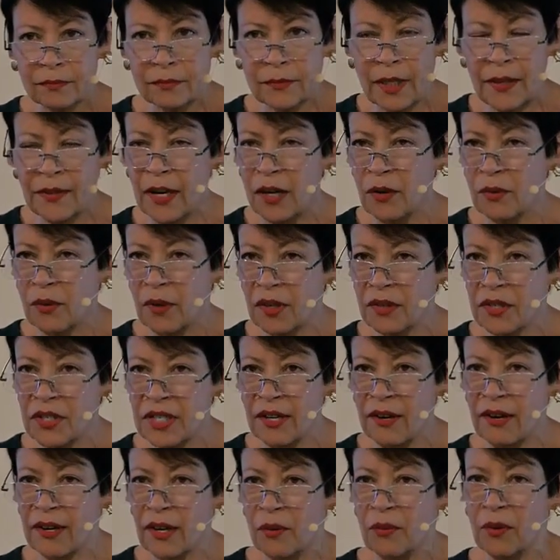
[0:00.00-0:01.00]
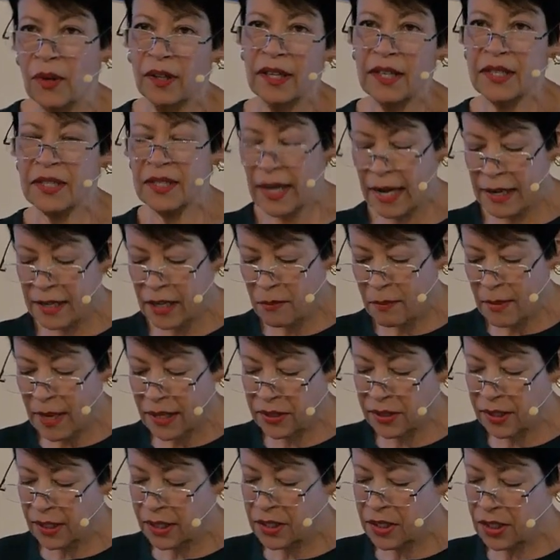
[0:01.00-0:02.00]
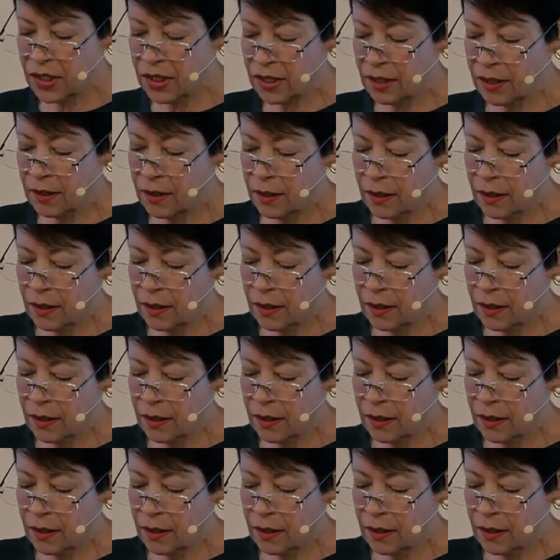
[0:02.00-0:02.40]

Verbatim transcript: And they were sharing a really exciting message.